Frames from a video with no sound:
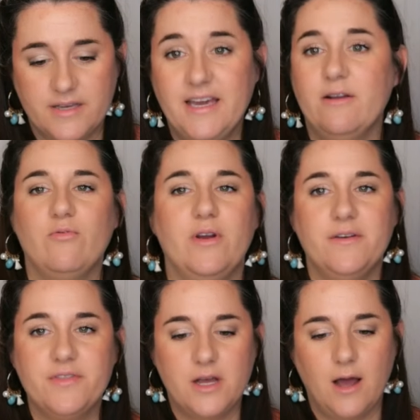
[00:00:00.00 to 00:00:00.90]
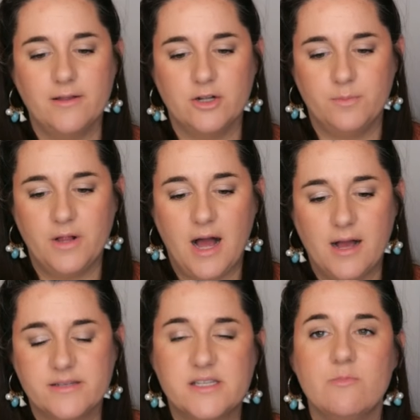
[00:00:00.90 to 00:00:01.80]
get rid of the color
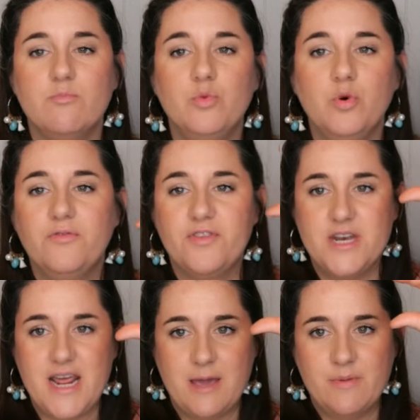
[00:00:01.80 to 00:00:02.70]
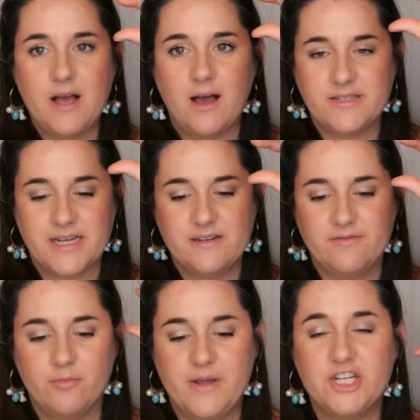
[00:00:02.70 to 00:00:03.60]
blocks, move the name and contact
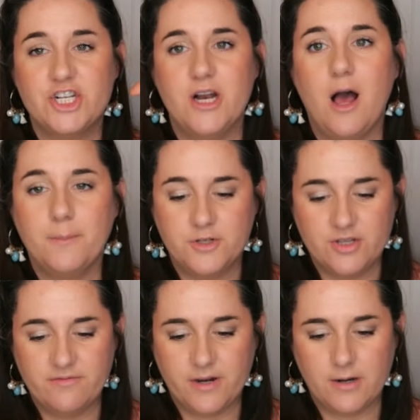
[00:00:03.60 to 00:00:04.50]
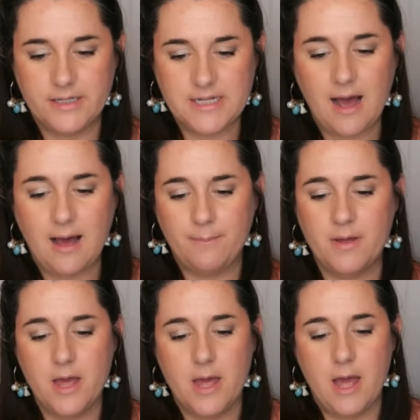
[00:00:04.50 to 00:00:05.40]
information up to the very top,